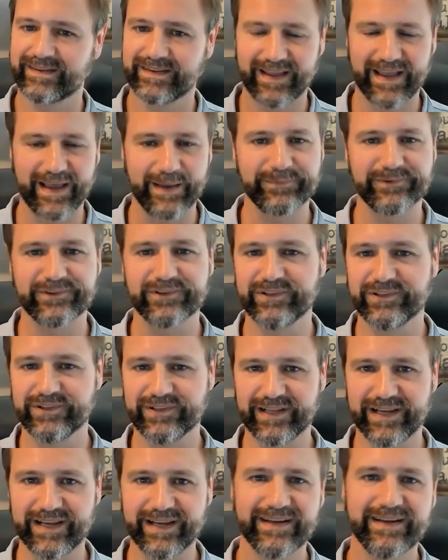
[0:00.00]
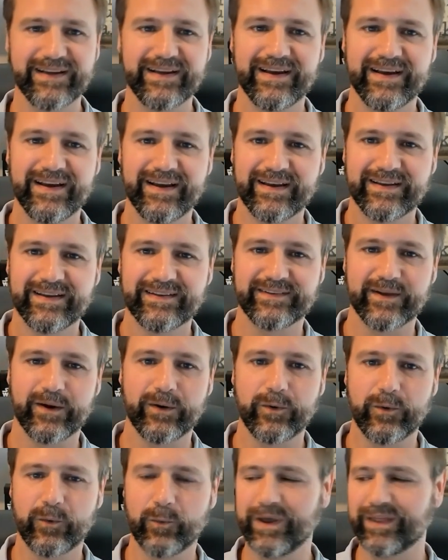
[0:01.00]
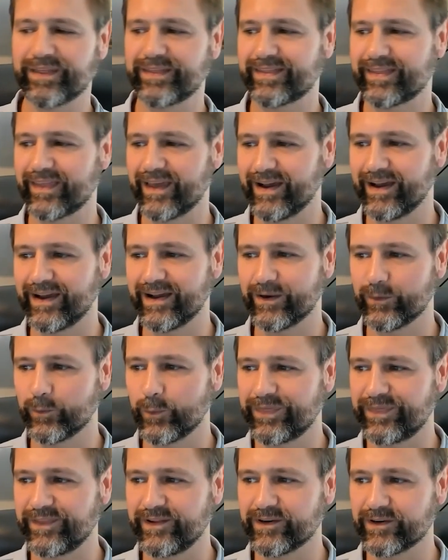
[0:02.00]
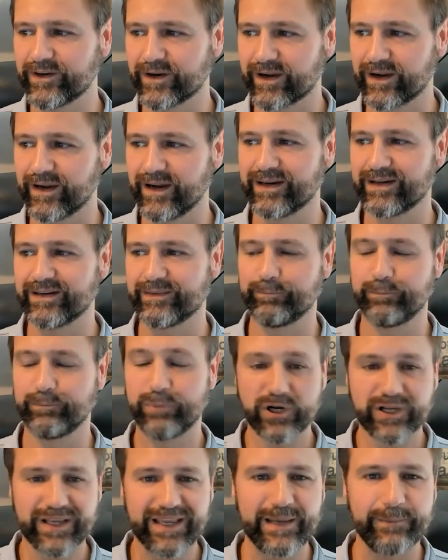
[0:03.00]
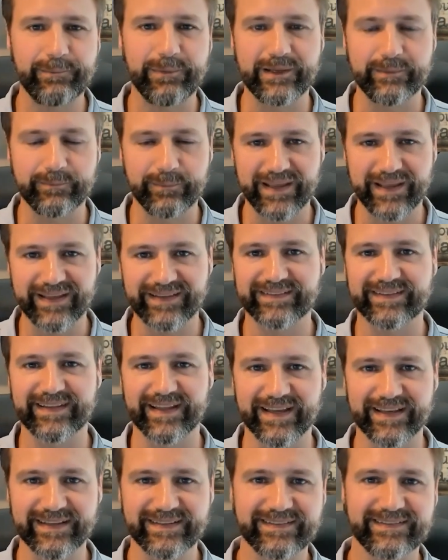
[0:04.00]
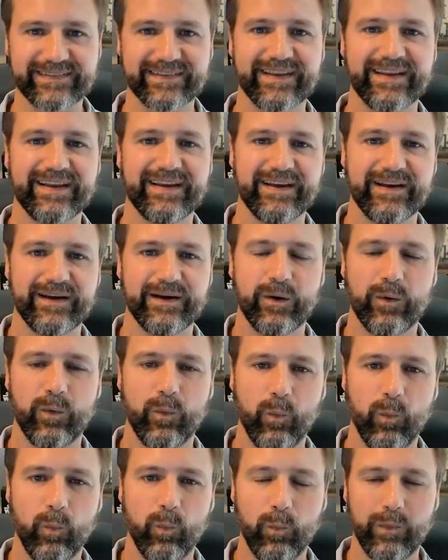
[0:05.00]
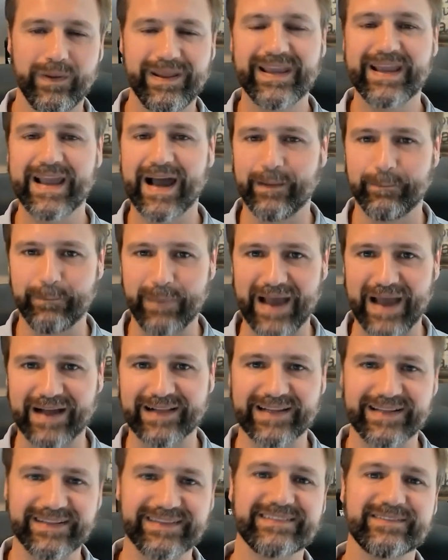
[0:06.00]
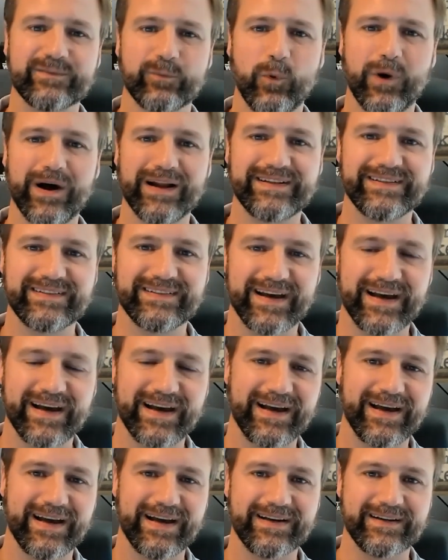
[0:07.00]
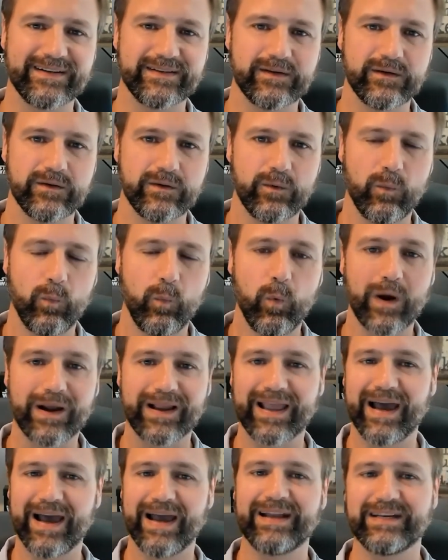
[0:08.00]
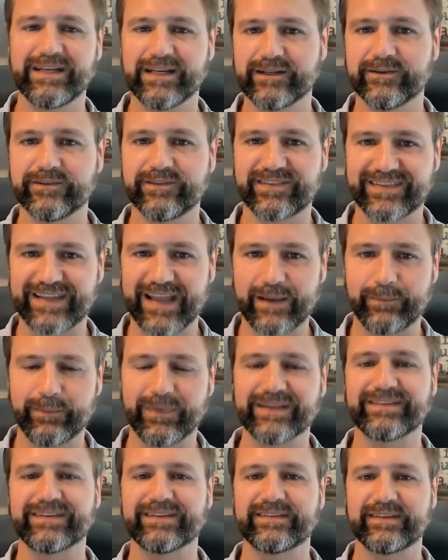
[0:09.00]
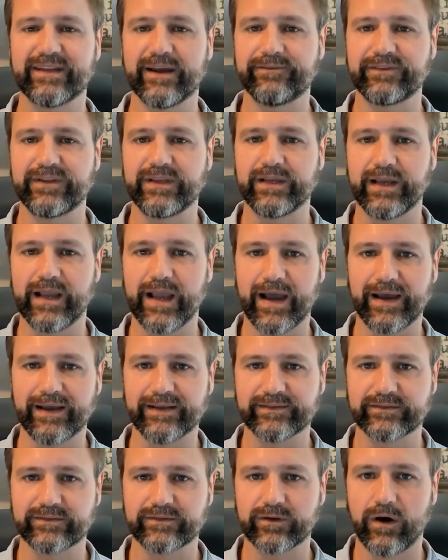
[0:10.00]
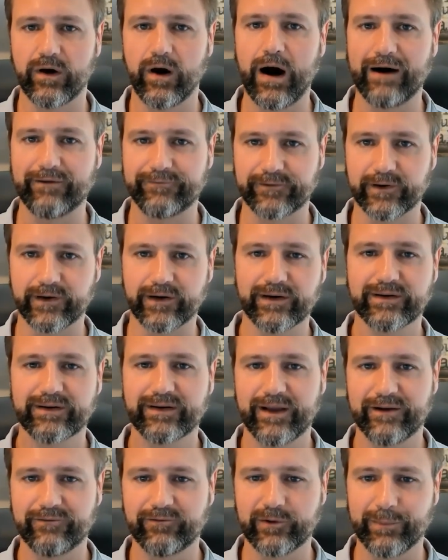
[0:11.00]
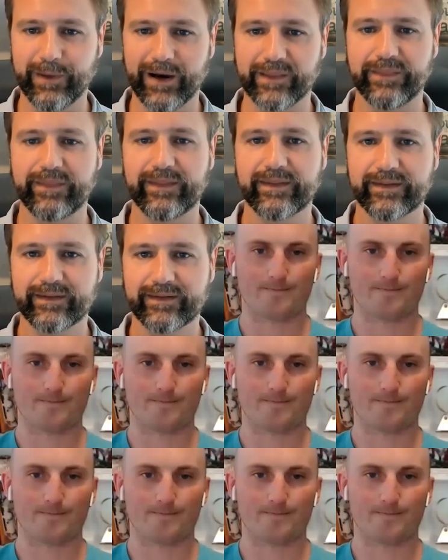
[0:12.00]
Absolutely. So with, uh, with your uh, bookkeeping business, EcomBalance, what, uh, what kind of statements and stuff do you guys offer every month?